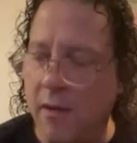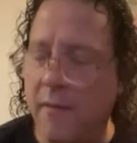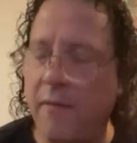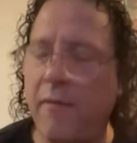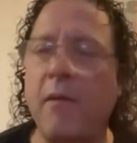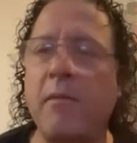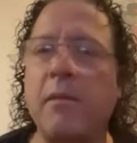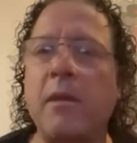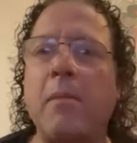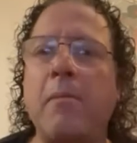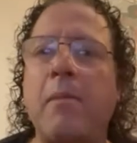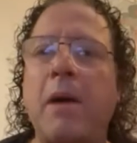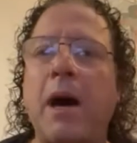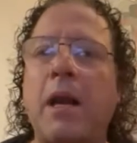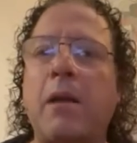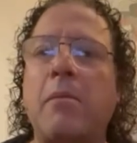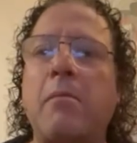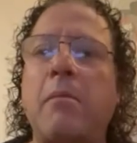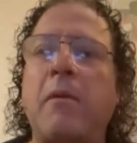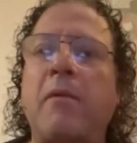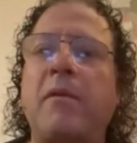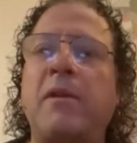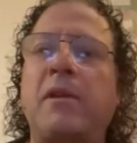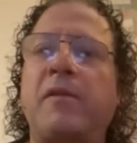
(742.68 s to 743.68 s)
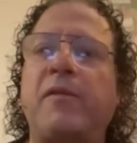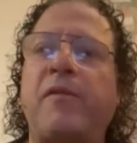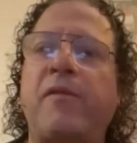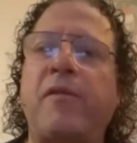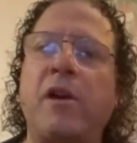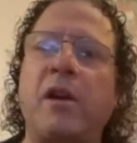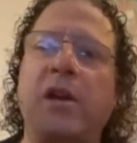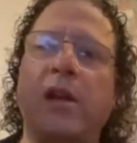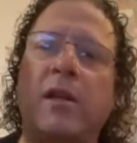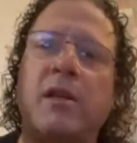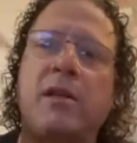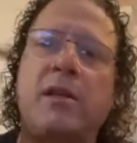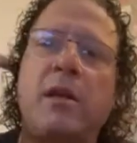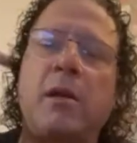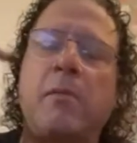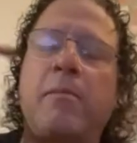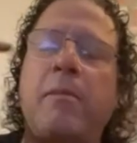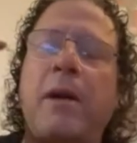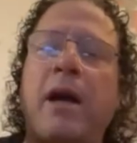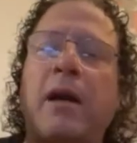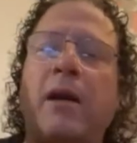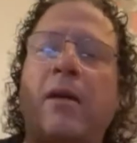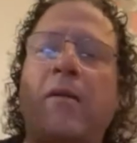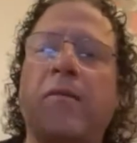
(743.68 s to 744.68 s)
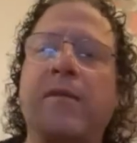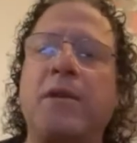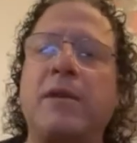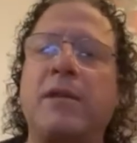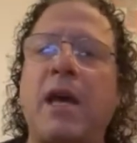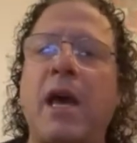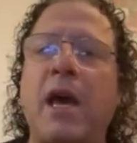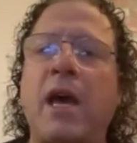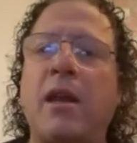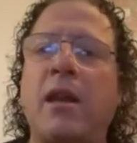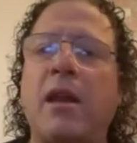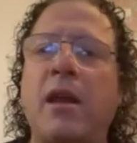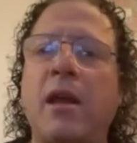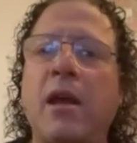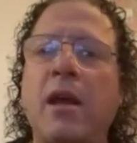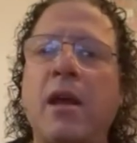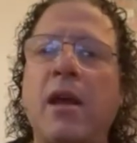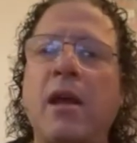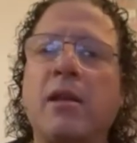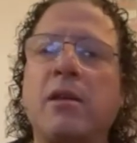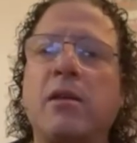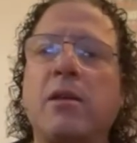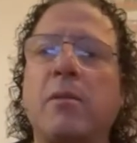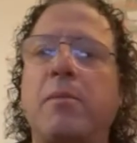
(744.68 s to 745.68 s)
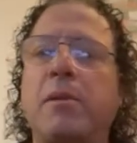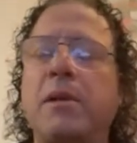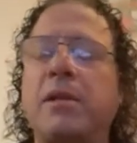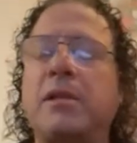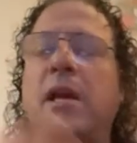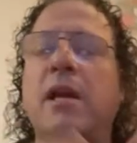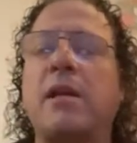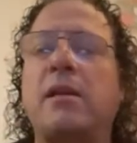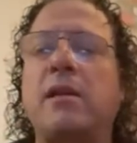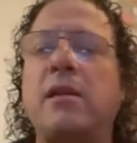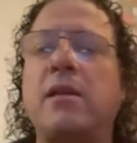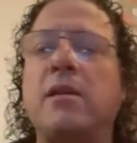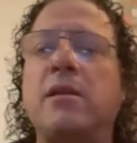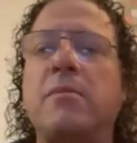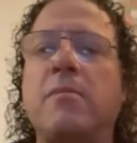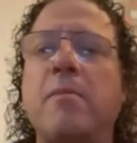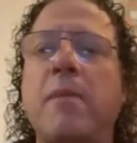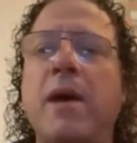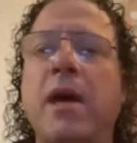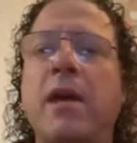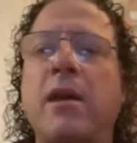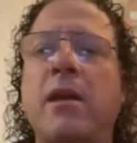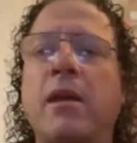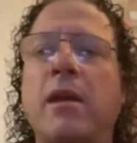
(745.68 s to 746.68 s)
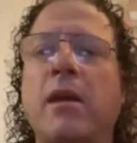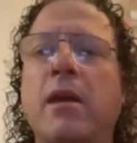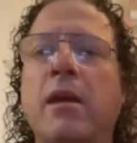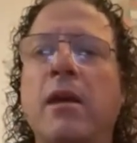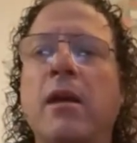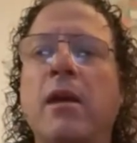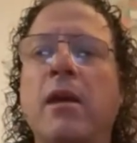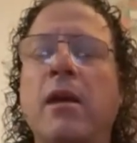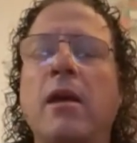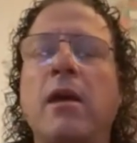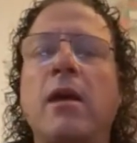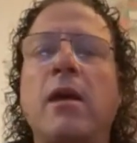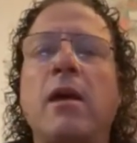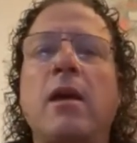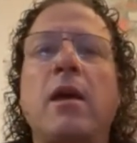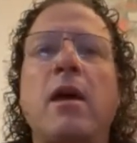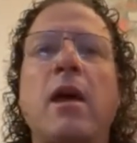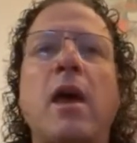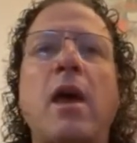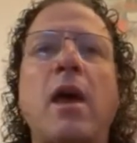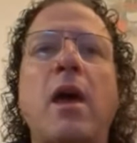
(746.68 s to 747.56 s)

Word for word: from the bottom of his foot into the back of his head to protect his men. Mm-hmm.